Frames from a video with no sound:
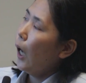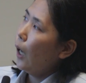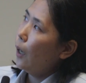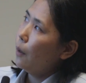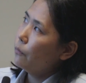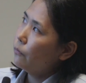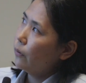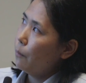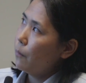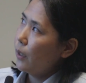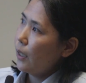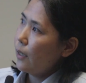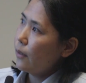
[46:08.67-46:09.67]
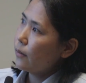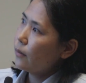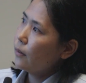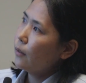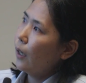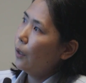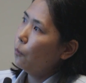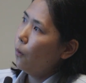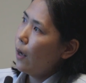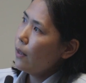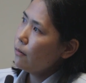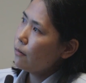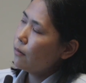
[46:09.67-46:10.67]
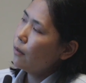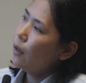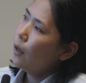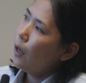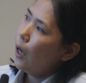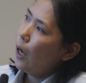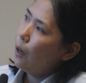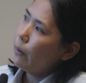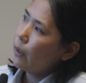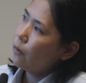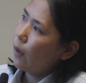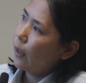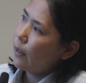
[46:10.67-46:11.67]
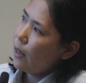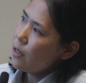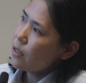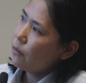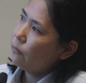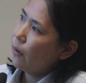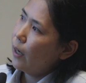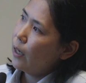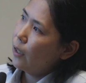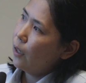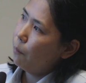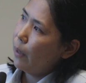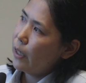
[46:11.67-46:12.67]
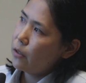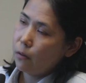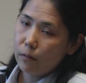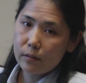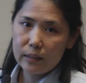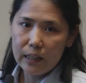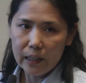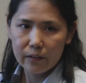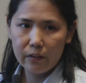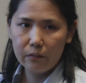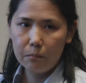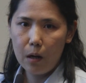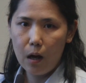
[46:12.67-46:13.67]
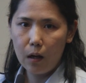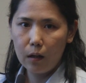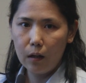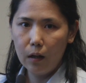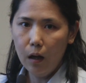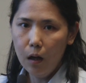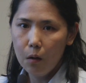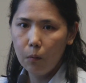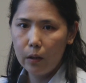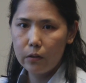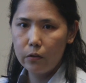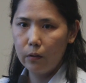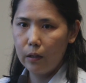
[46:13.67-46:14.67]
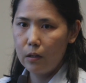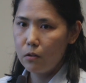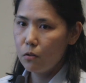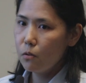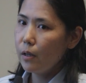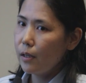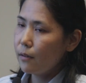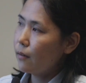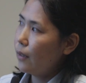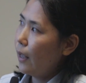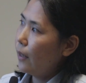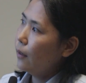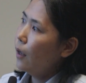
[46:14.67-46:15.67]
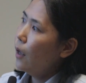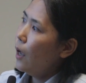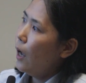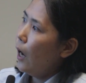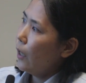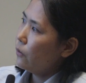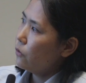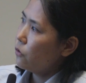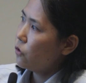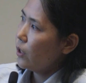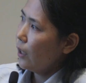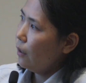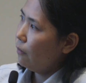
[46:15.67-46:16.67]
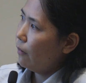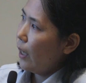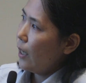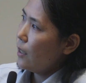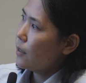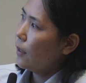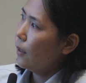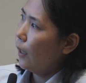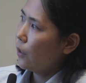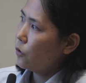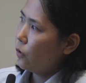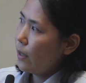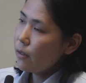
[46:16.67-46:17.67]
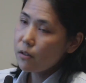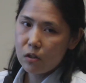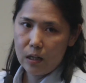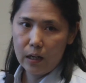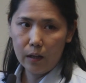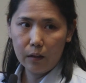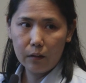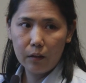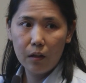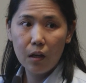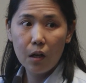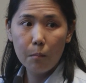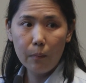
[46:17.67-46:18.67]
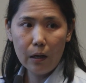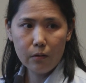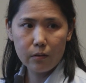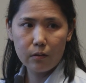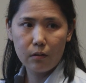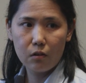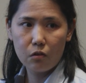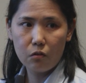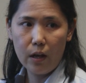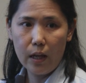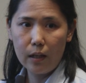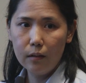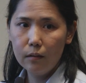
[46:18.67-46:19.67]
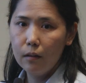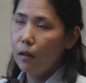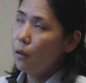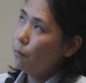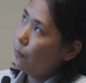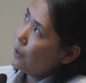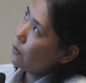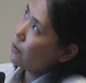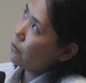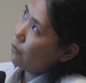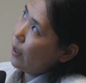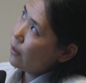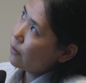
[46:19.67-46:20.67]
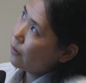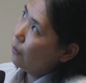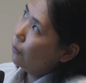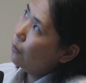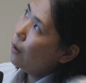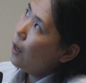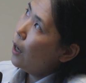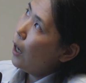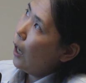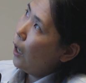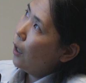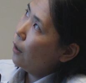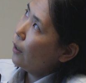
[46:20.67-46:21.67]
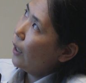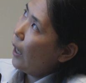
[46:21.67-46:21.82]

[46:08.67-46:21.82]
uh, from these. And once uh, we could identify a mitral selective marker, what you can do is then uh, to generate a transgenic mouse strain. Mouse strain. So uh,